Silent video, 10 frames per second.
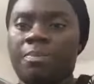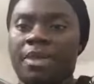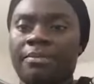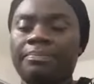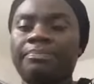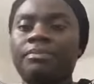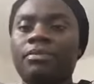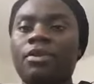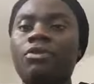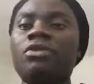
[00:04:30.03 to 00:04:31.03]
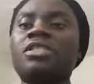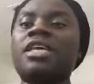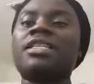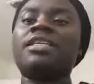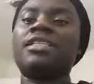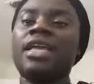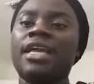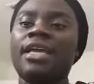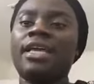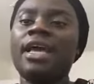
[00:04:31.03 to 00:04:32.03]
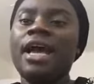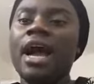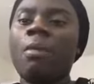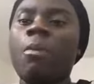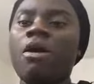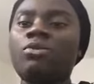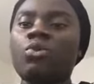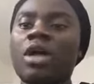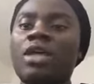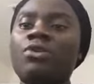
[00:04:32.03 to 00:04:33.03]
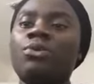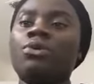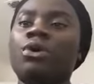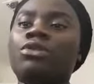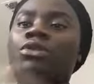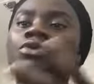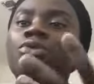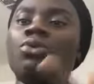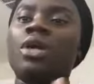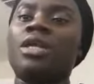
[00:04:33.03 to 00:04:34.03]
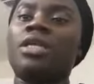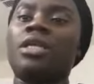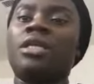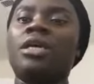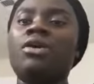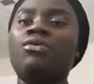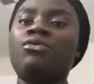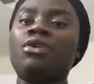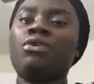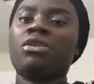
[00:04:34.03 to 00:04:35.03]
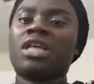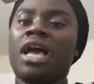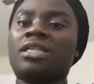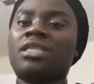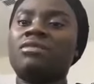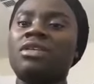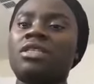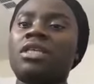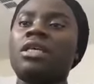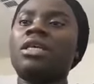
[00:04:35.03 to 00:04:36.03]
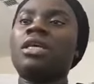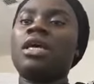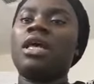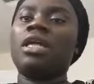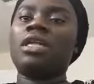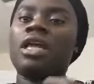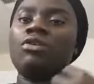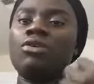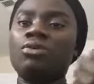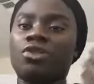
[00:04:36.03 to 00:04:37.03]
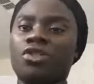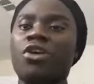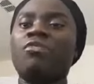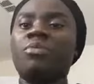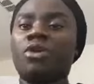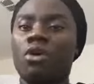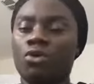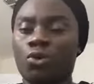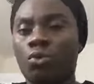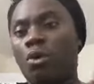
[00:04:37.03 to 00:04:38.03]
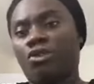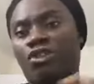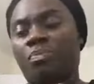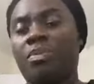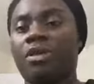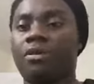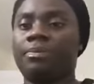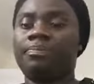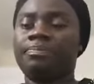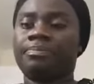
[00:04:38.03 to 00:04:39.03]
me, you set a day apart where you will not do any vigorous activity, and then you will serve me or you worship me.